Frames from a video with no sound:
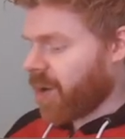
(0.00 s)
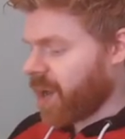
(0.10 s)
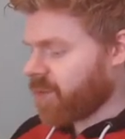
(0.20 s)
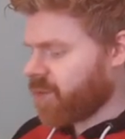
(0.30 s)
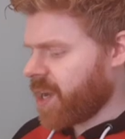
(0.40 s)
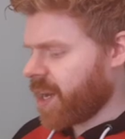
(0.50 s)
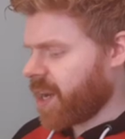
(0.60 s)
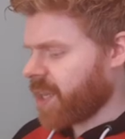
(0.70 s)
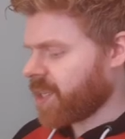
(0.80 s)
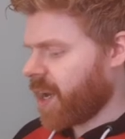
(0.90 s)
All right, really
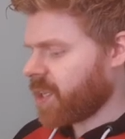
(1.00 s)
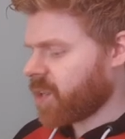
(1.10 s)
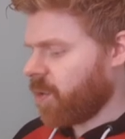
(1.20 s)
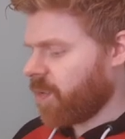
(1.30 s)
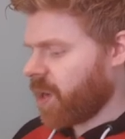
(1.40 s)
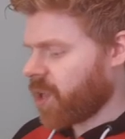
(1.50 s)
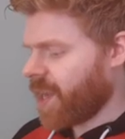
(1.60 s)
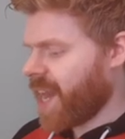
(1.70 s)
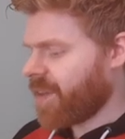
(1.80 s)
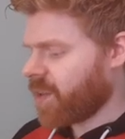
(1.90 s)
nice. Ice cool finish
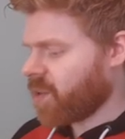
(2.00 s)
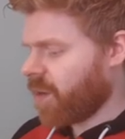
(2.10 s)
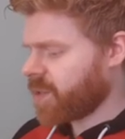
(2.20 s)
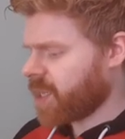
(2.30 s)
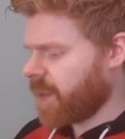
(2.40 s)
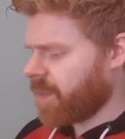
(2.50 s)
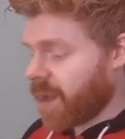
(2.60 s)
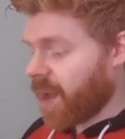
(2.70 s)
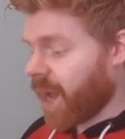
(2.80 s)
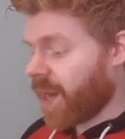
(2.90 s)
at Lewandowski.
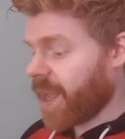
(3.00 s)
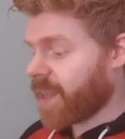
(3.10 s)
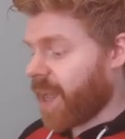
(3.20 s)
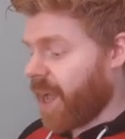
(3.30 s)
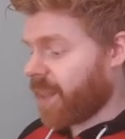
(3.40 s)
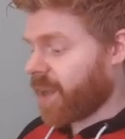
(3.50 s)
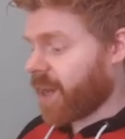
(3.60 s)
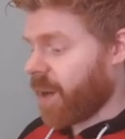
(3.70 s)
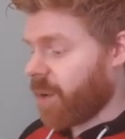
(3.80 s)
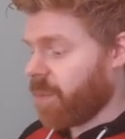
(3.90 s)
I like that. The
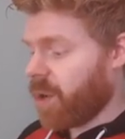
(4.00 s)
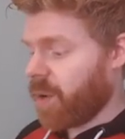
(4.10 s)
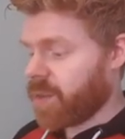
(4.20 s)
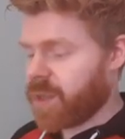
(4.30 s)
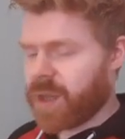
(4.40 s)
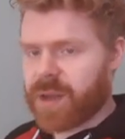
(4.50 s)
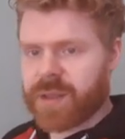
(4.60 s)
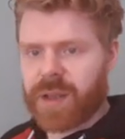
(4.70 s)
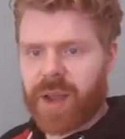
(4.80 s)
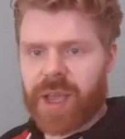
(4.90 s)
claret and blue and
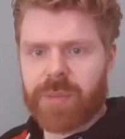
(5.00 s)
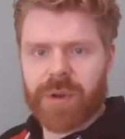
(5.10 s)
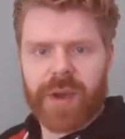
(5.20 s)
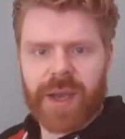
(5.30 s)
the light blue.